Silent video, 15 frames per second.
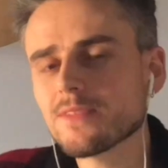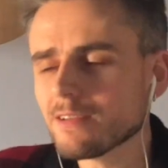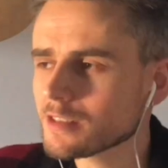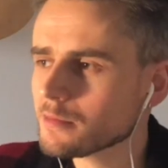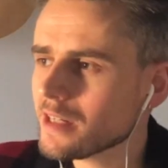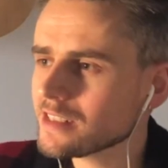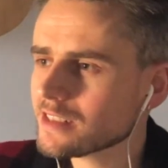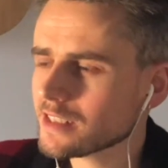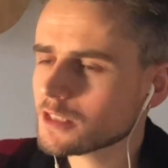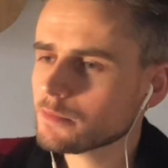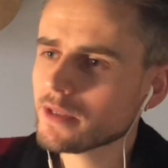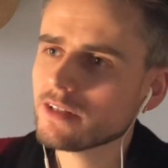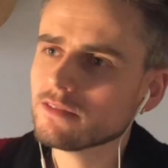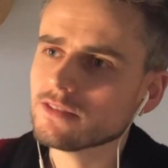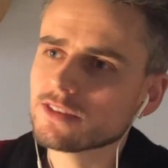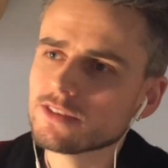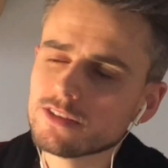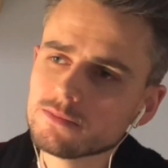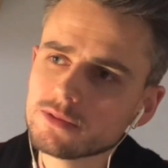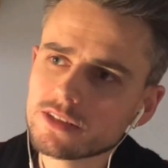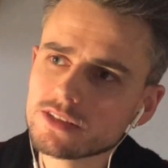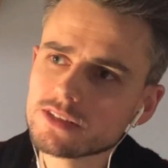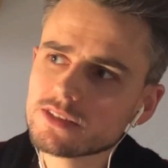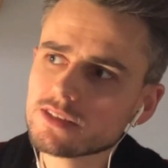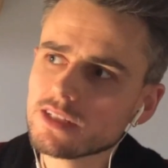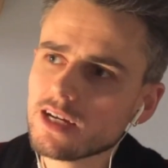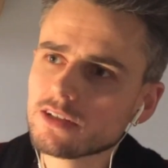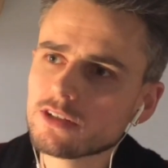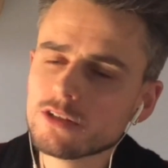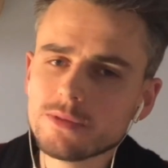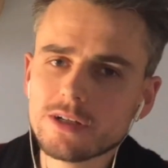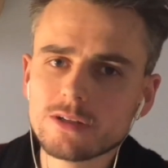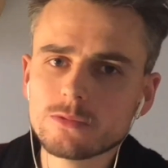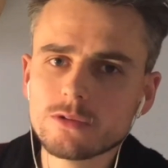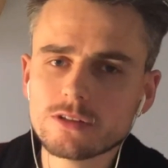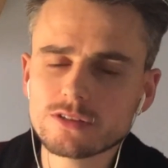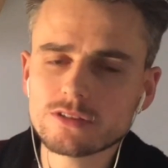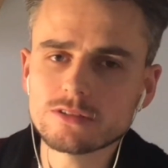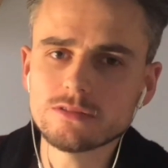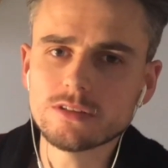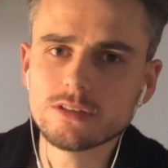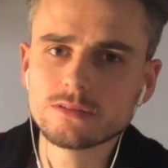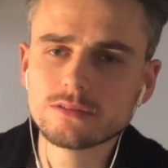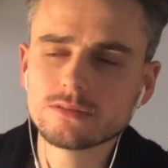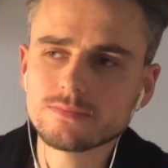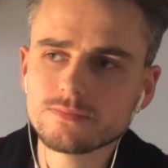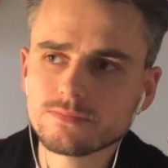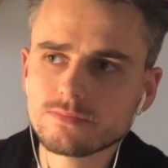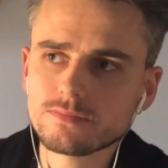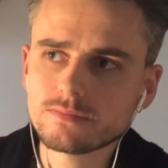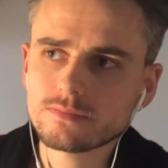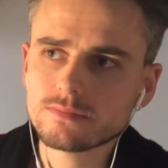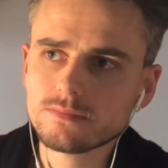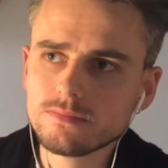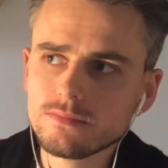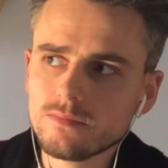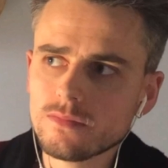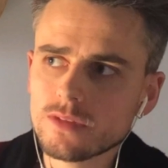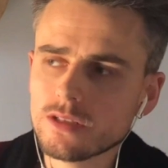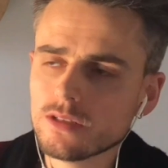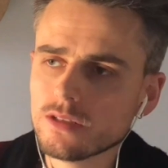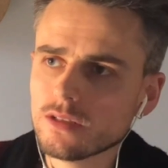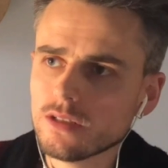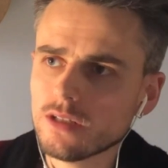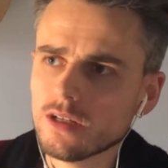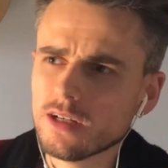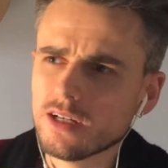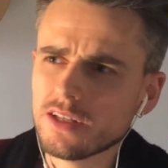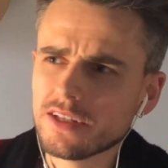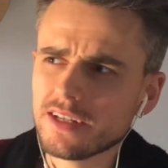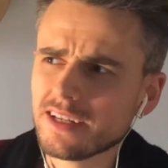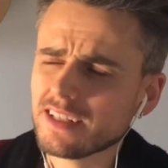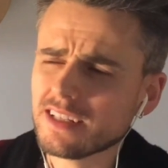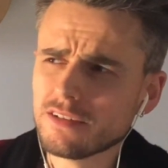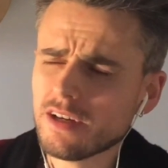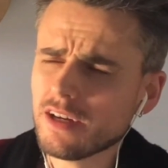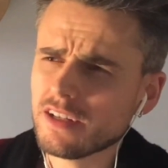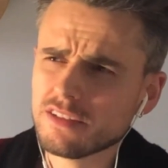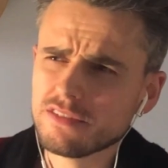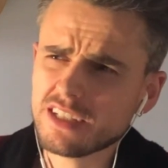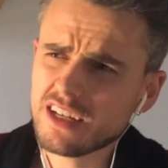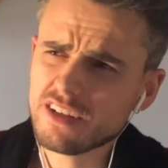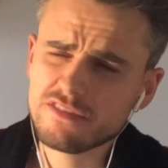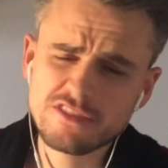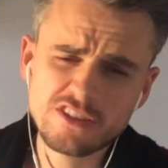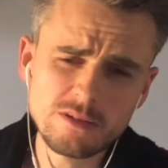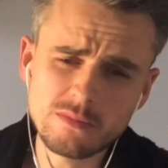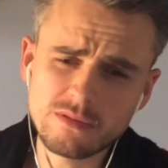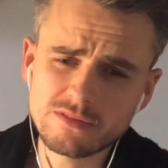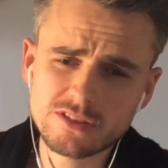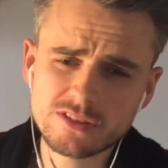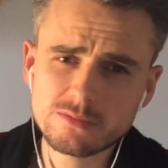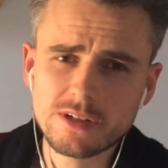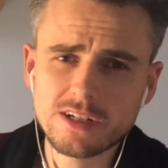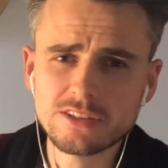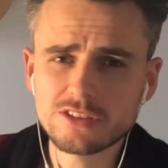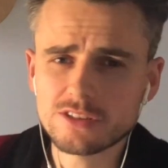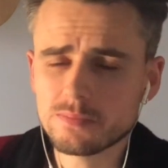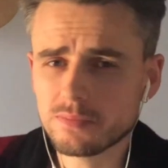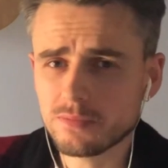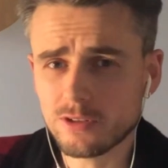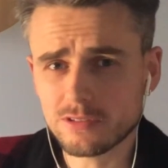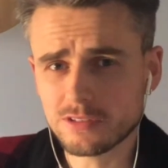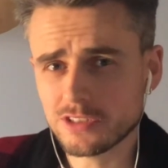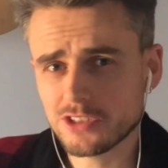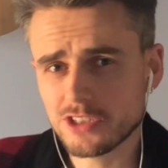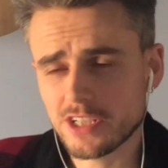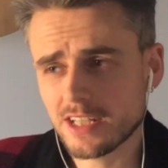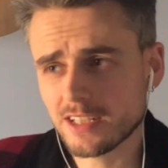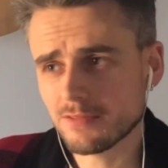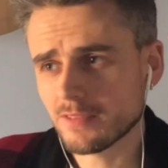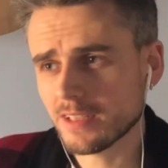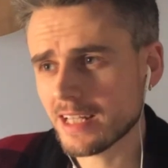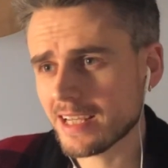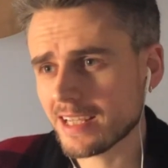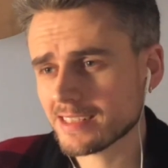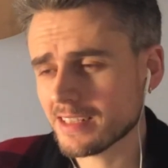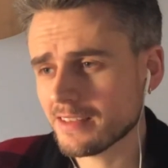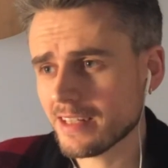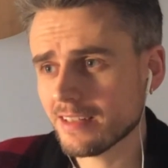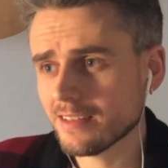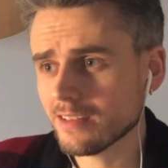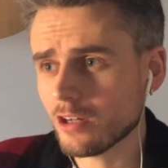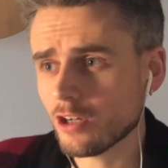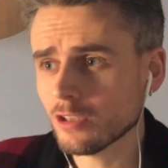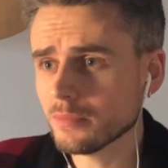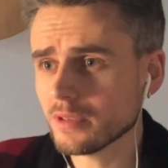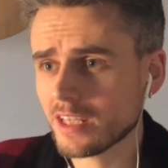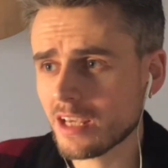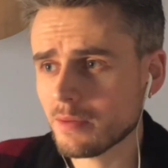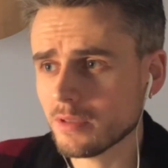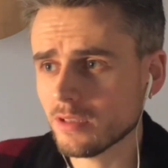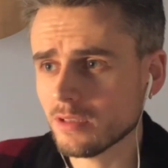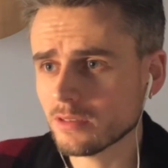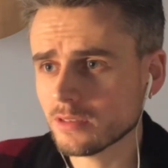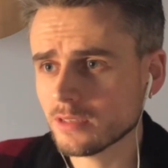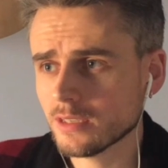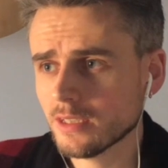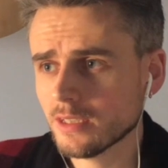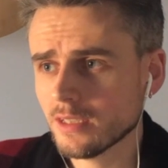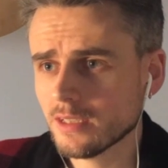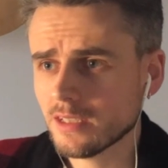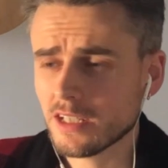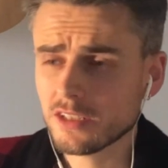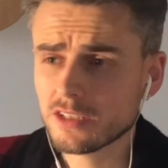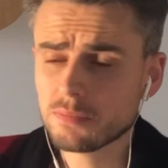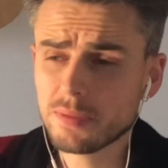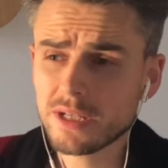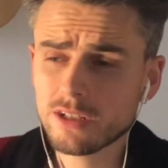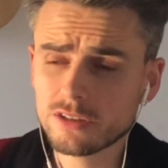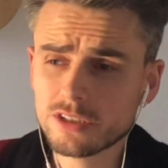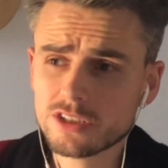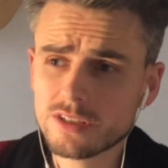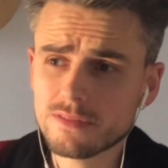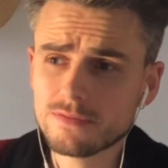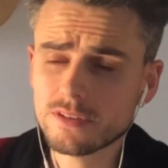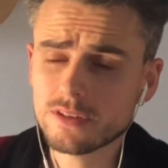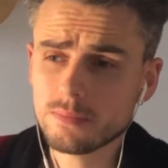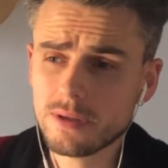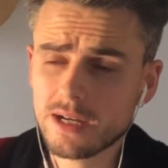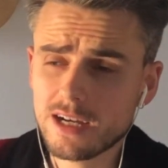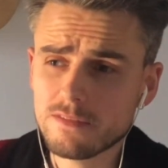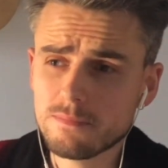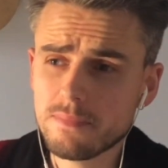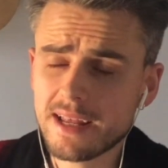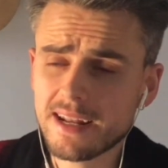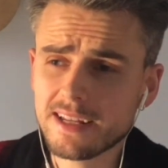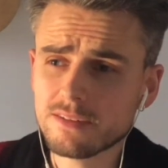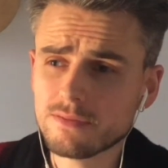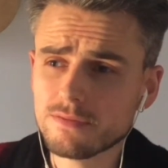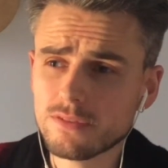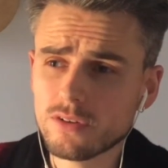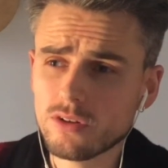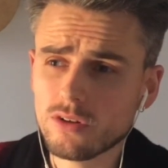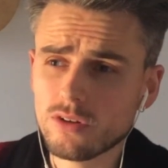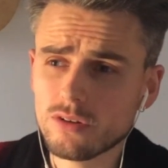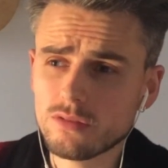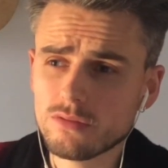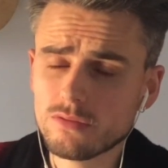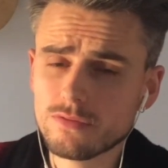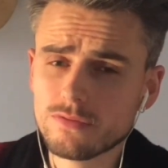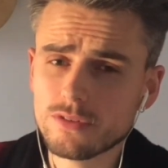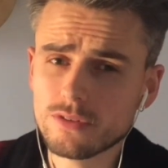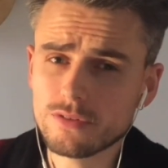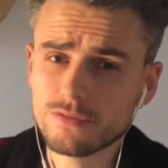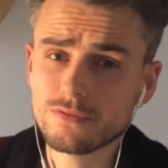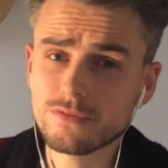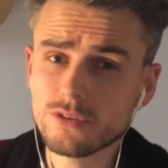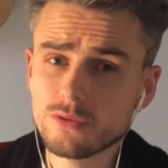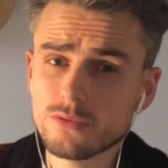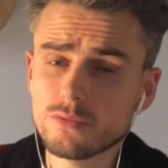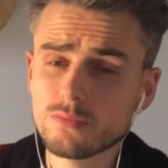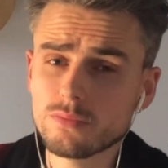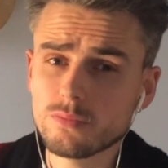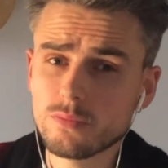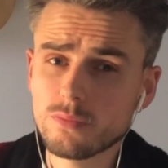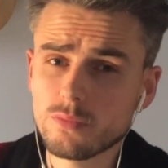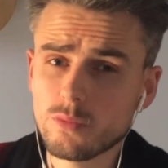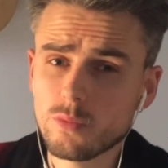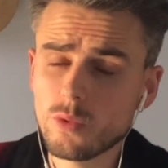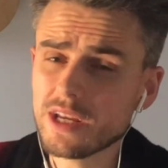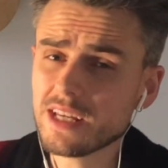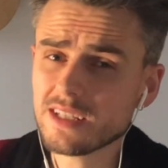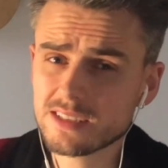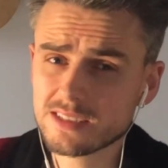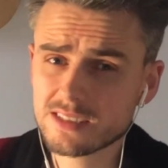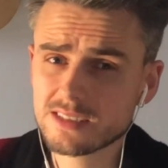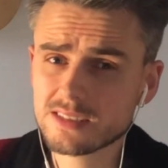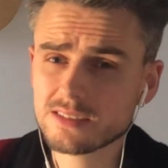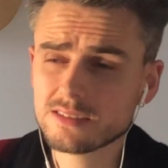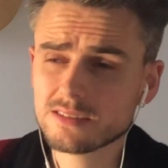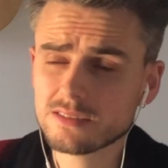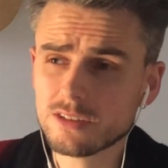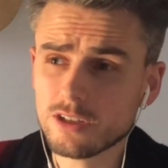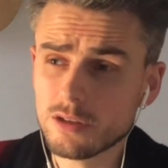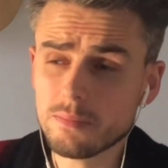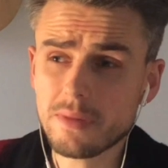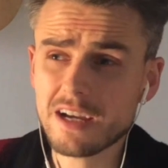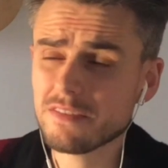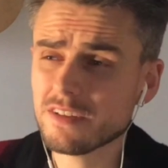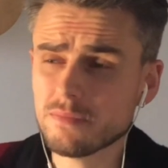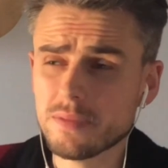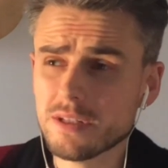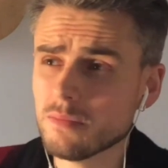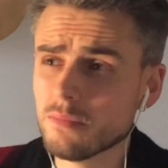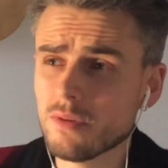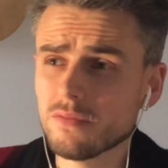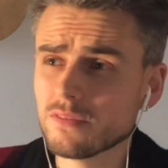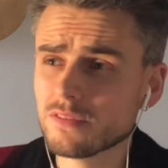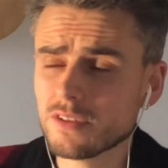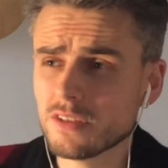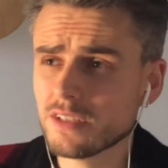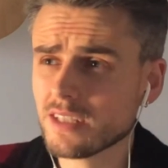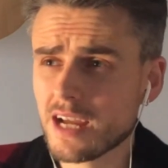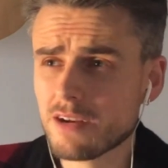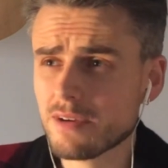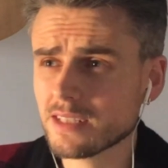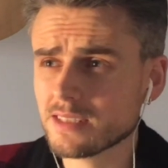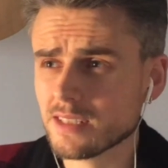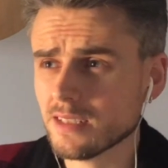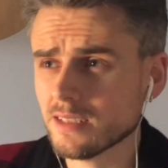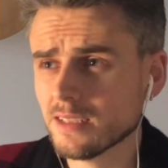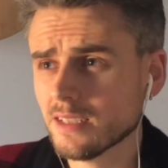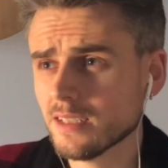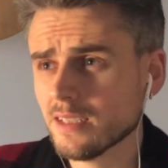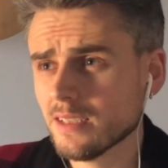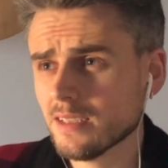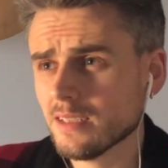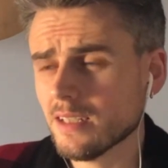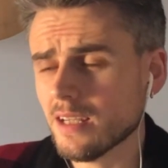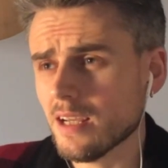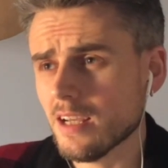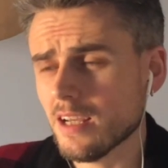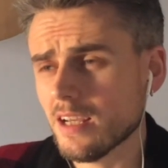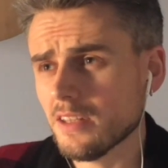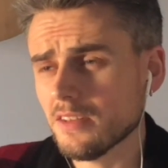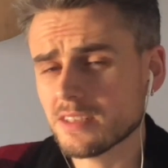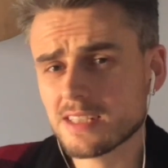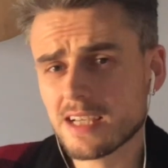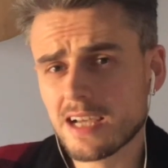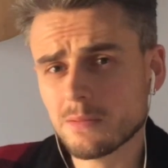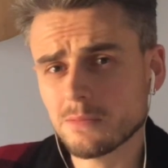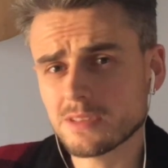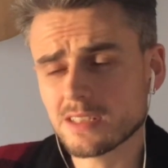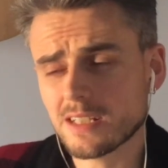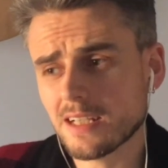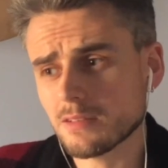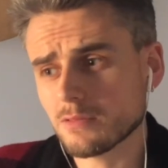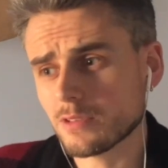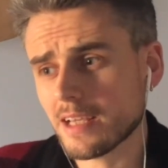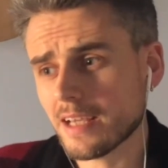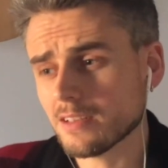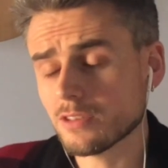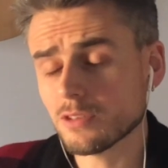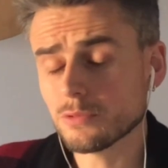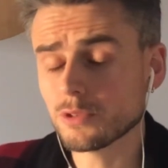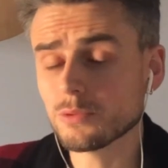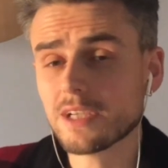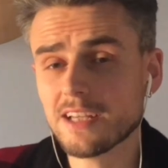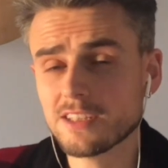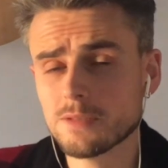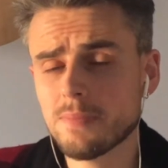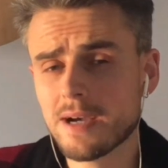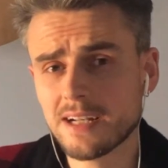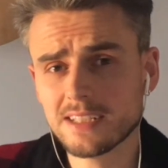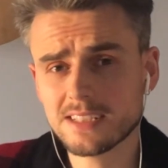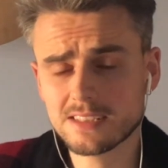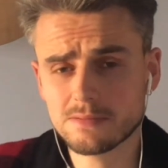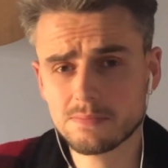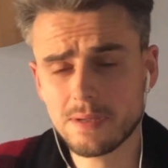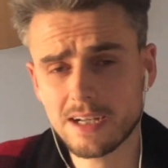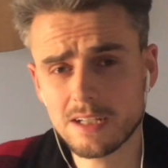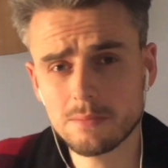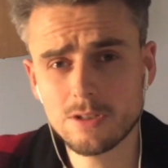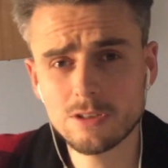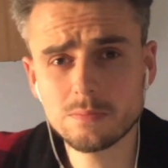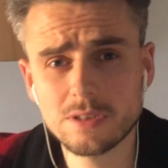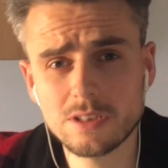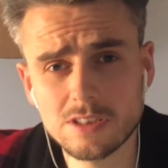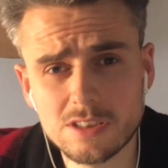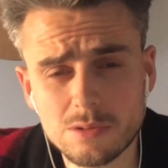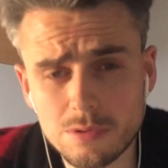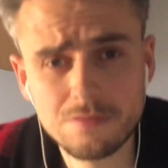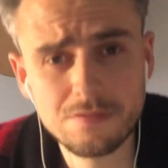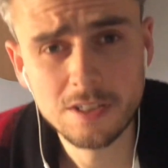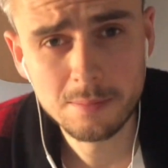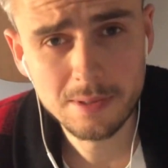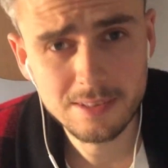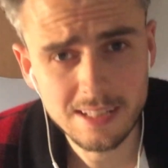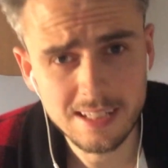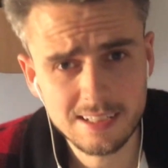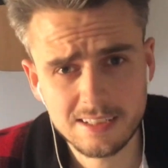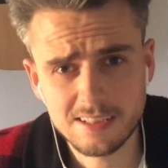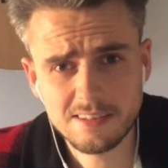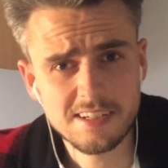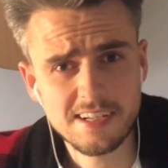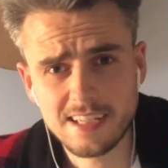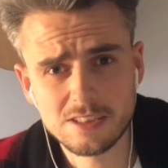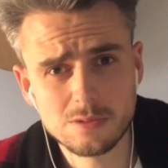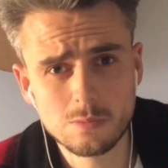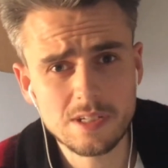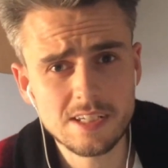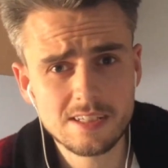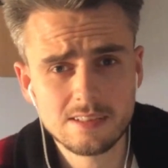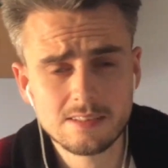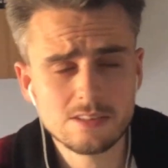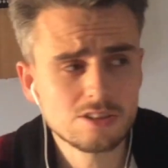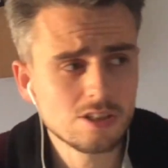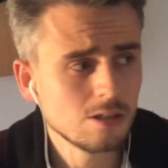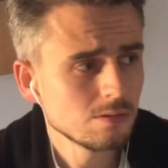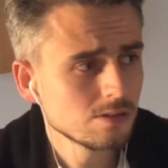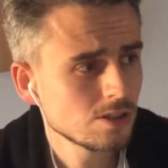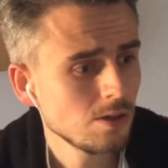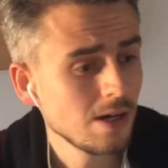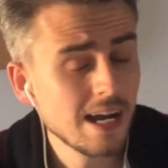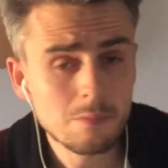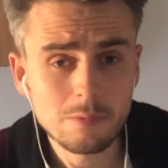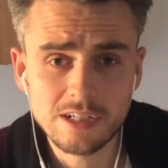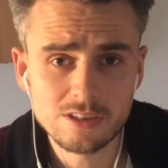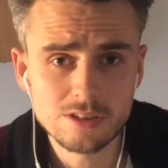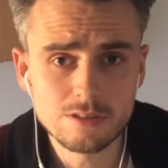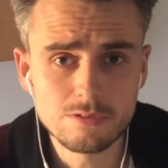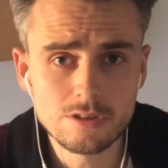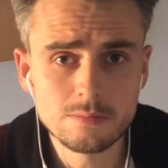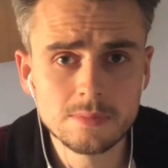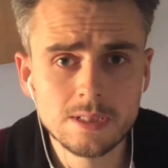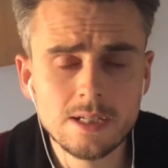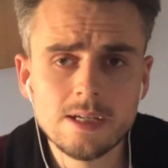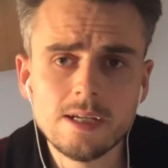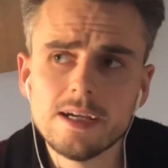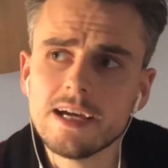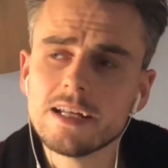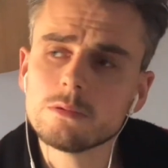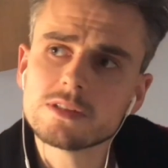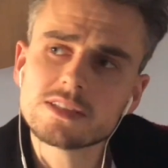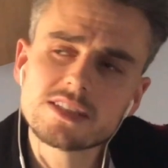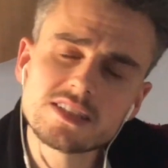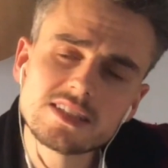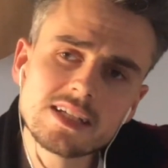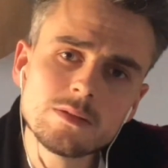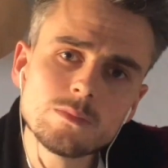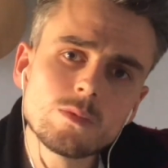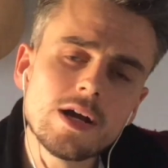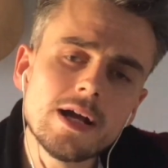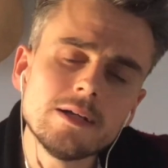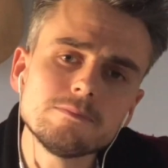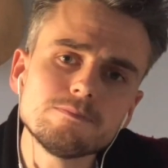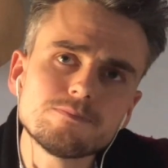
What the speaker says: was an amazing experience, because I'd come out of Waterloo Road, and then I had like a few months where I just got to chill and relax, and then Holby came along. And they'd been auditioning for the part of Ben Eden for a few weeks, or it might have even been a month, and the director at the time was like they were getting to panic mode because they were filming like in the next week or so. So I went into the room, and it was a scene where,